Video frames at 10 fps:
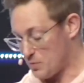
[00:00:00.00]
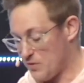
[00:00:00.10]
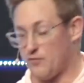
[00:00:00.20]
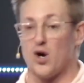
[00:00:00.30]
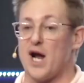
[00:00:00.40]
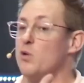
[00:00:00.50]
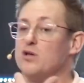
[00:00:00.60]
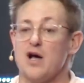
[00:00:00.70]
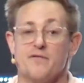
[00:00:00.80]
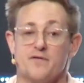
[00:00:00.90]
before I will
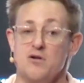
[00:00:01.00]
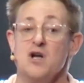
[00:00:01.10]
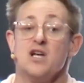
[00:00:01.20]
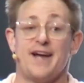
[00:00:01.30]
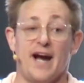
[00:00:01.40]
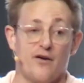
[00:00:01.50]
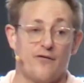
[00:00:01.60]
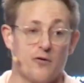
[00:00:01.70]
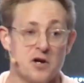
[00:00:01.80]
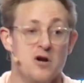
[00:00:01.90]
love you, care
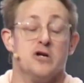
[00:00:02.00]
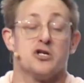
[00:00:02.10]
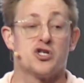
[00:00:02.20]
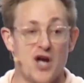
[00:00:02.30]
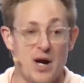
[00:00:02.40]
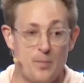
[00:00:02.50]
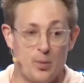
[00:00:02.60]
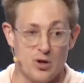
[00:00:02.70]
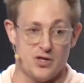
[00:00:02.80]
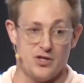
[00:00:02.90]
for you,
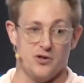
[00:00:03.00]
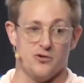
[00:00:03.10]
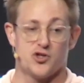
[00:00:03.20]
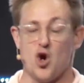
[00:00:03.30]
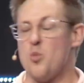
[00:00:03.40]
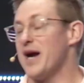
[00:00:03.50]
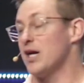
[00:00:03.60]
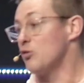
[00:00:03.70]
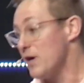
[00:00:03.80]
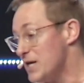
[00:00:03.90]
shepherd you, show my
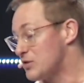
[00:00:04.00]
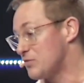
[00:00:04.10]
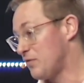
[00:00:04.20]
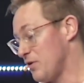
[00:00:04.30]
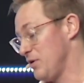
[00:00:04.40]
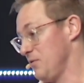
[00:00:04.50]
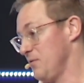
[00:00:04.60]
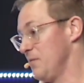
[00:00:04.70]
grace for you.